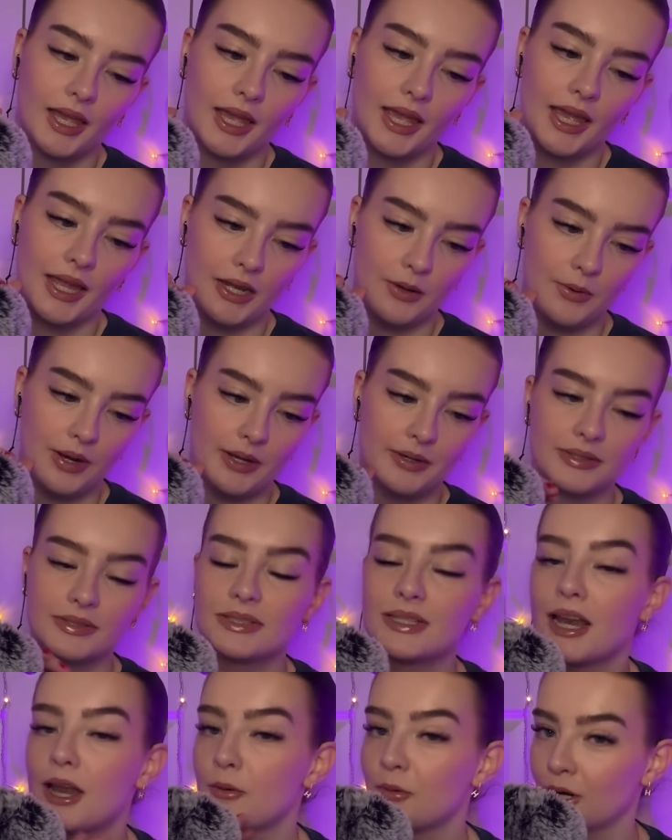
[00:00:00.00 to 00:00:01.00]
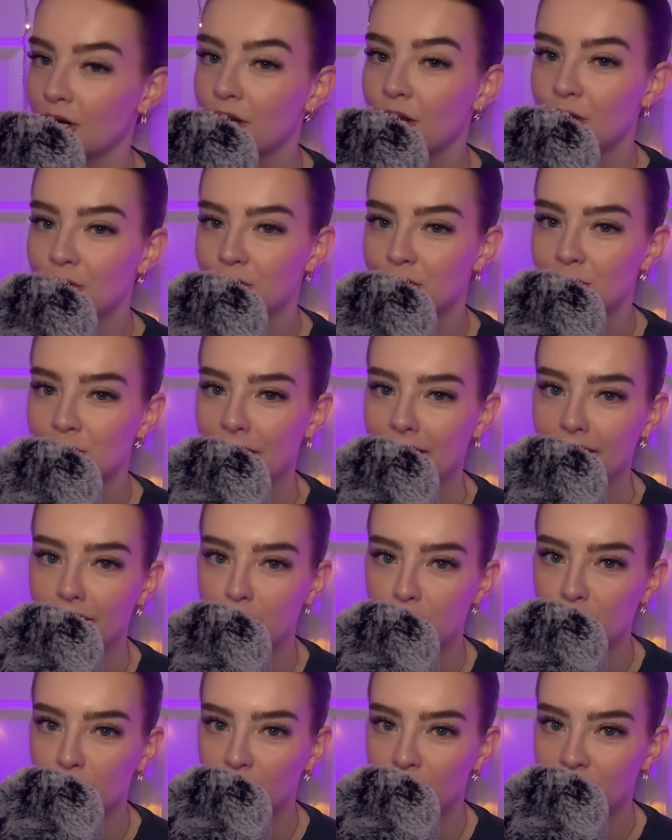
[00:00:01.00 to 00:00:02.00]
anyway, today we're gonna go through my
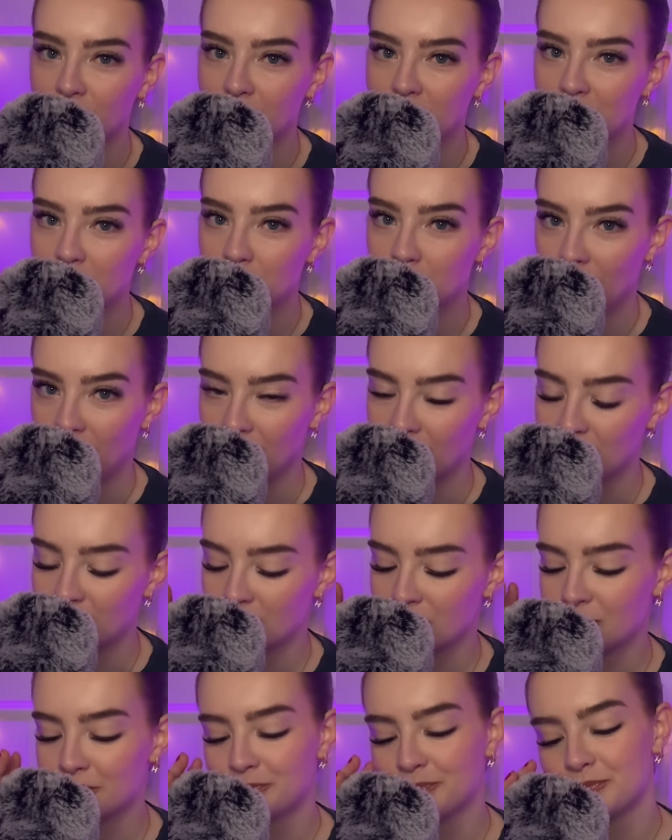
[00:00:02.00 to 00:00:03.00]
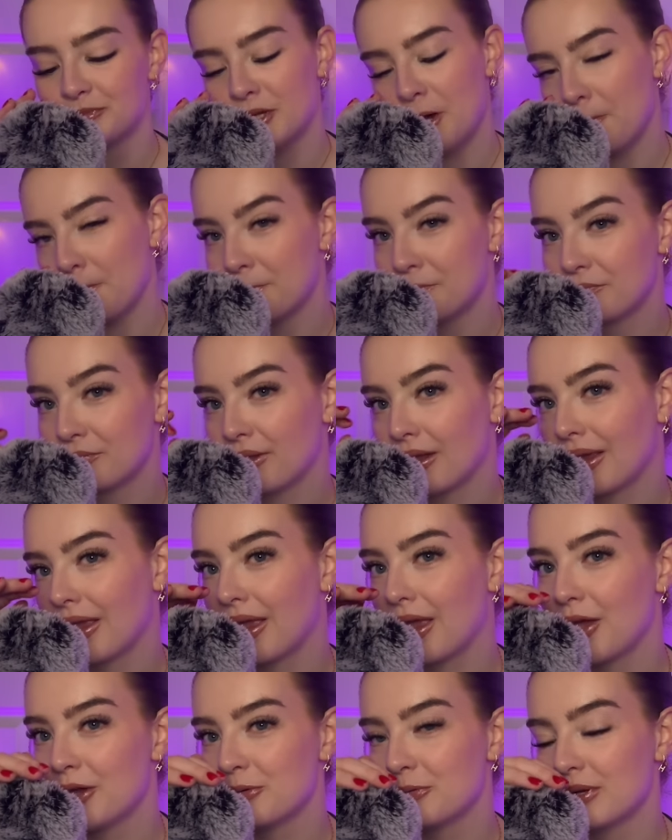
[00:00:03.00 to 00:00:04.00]
Letterboxd page. So
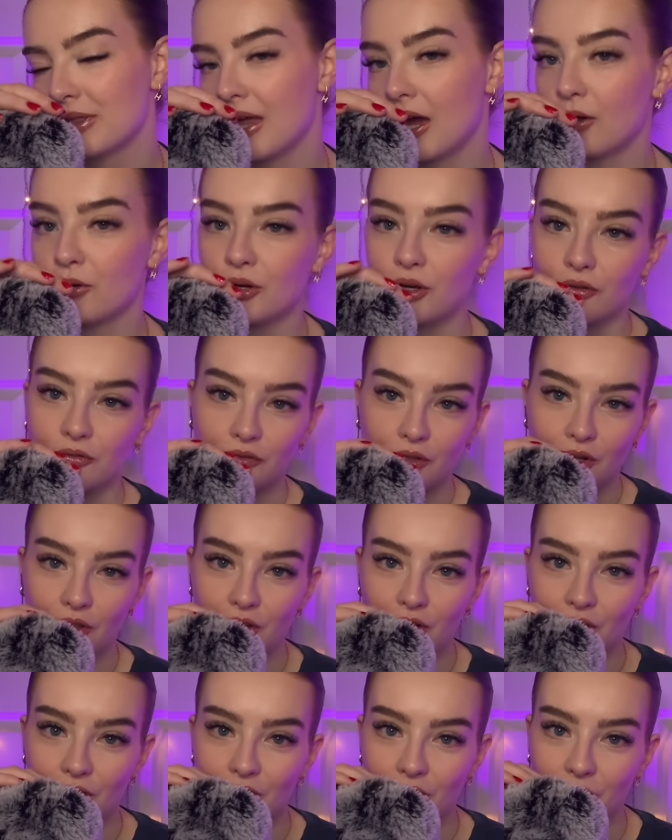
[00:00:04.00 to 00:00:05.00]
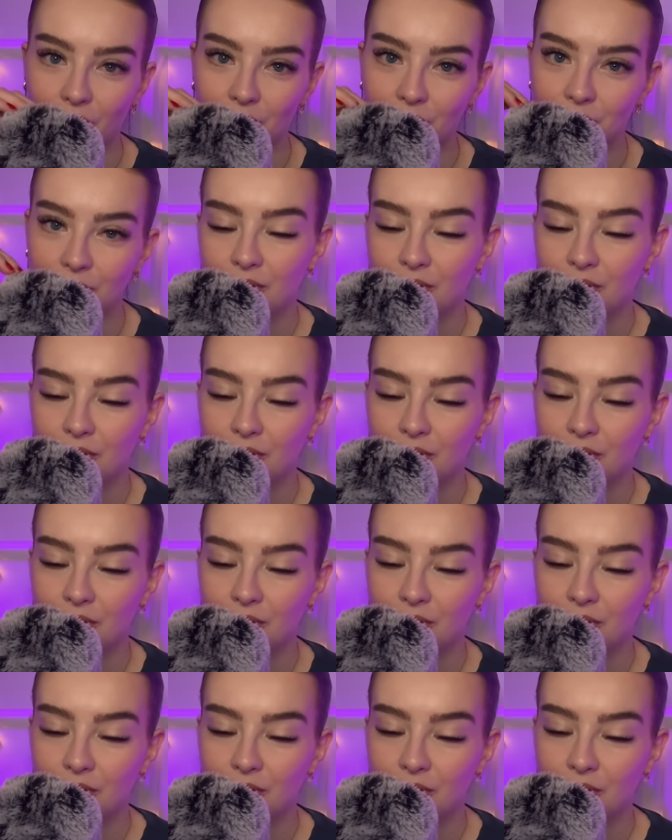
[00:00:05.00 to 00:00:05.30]
without further ado,